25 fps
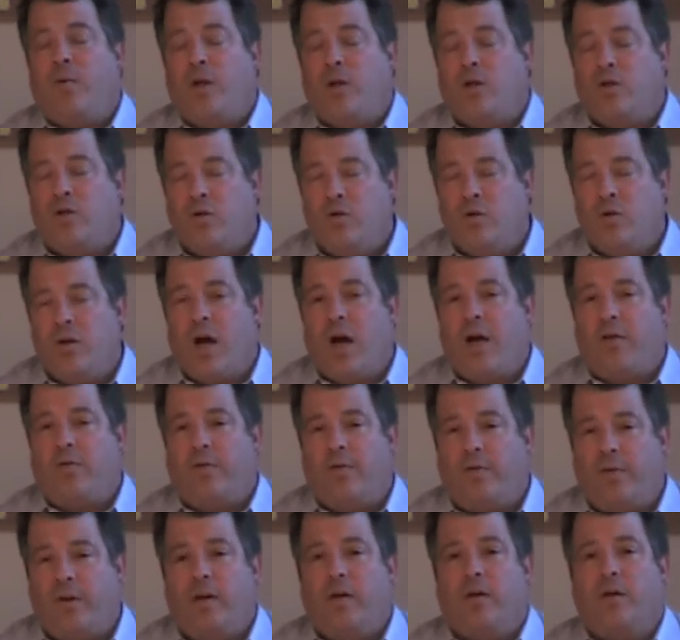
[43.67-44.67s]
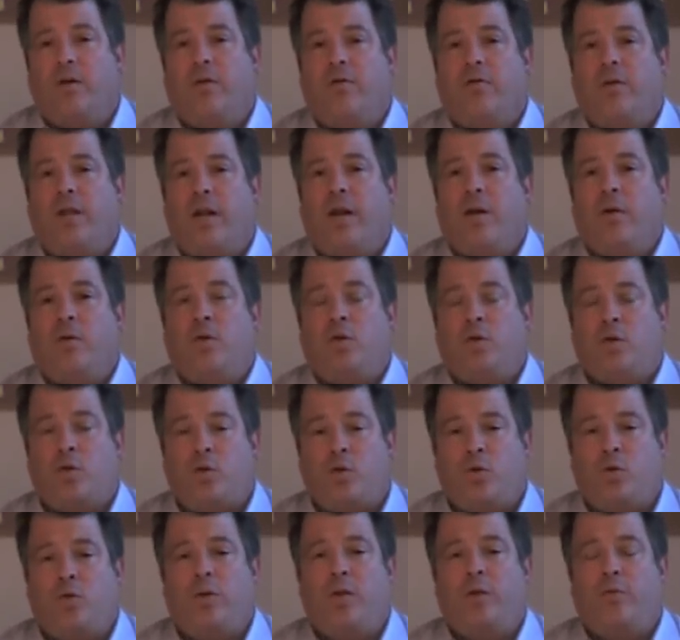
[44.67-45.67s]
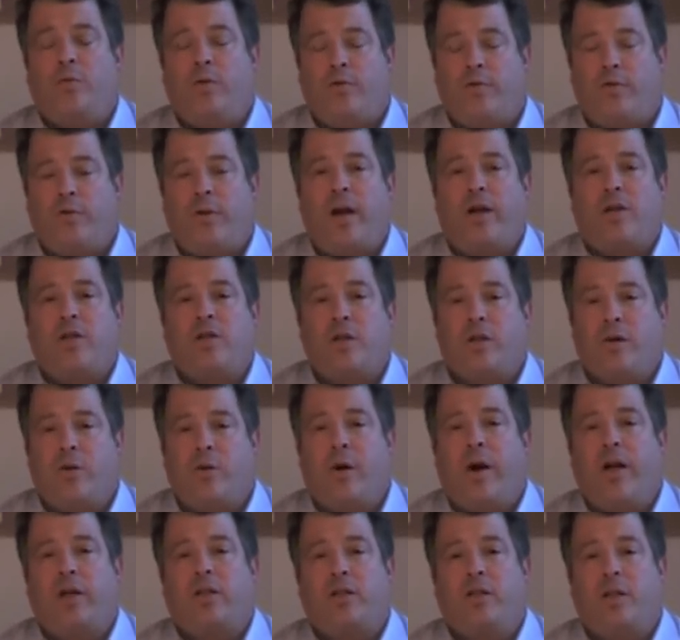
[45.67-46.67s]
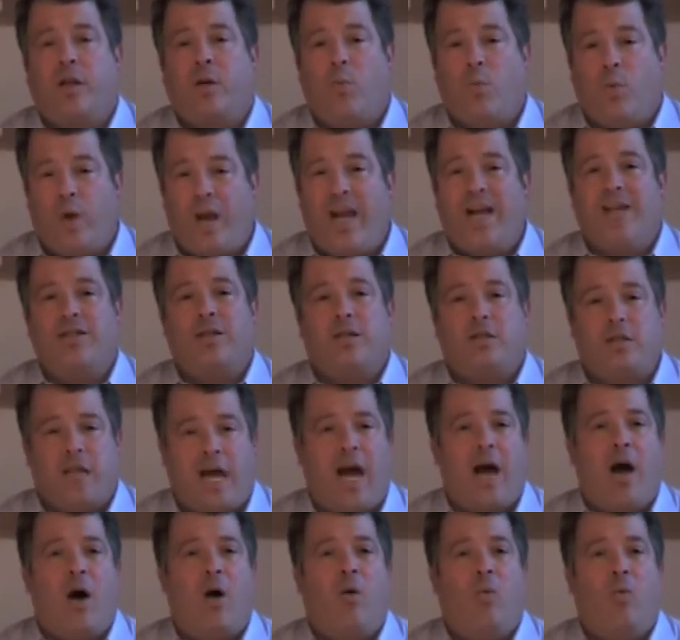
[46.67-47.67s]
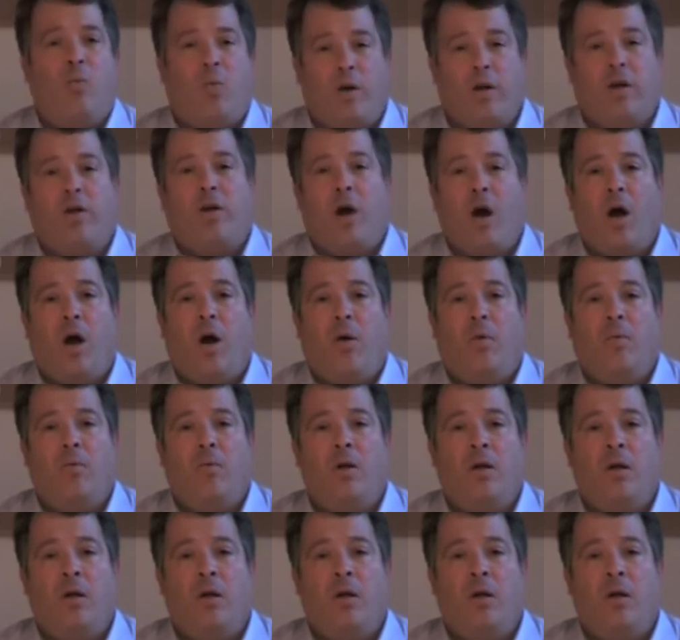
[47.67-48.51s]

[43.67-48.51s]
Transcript: we do not feel that it truly reflects the direction that we as a town want to go.